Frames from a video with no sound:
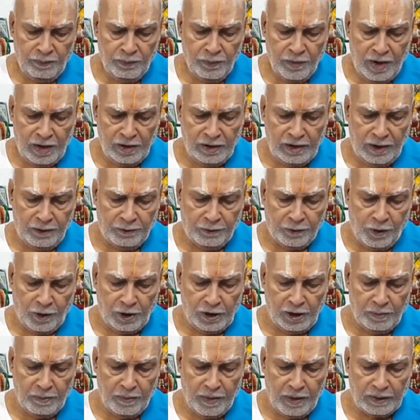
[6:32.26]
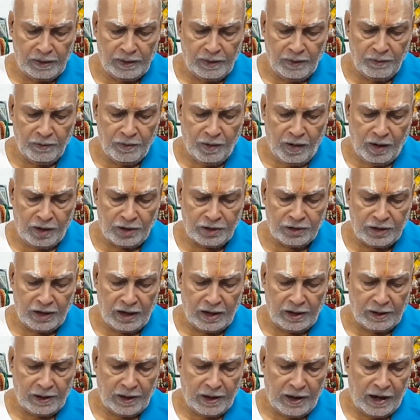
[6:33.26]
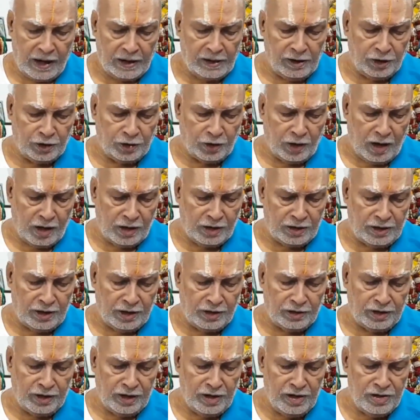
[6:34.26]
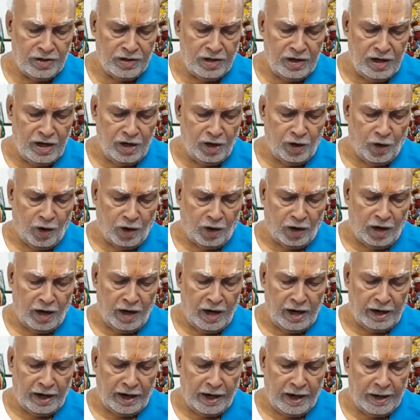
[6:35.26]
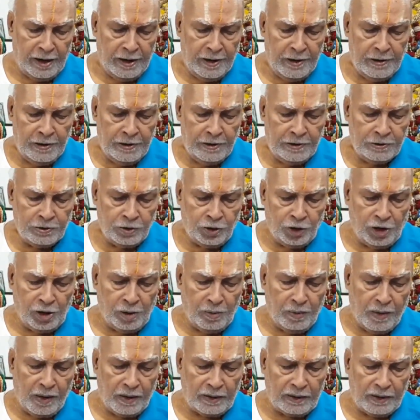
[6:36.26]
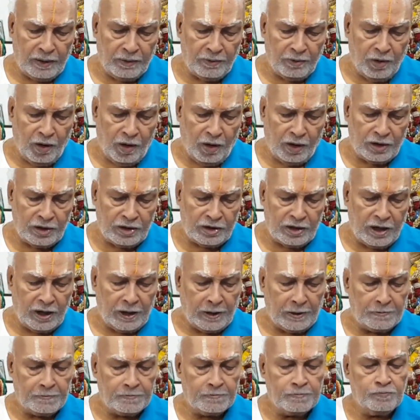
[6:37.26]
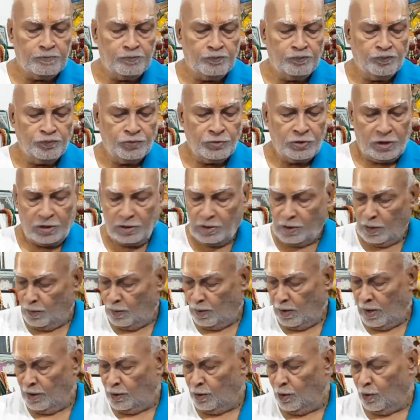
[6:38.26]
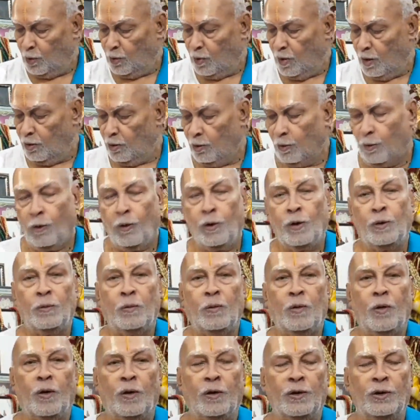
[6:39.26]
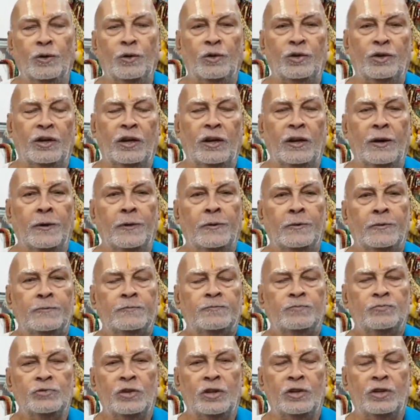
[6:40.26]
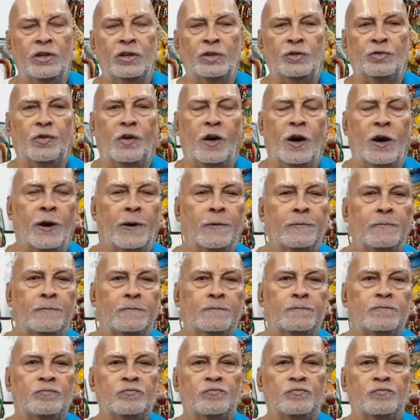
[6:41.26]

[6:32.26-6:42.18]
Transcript: And therefore, the birth of God's son at the solstice easily correlated to the birth of God's son. I don't want to quote more. You see, this is fraud.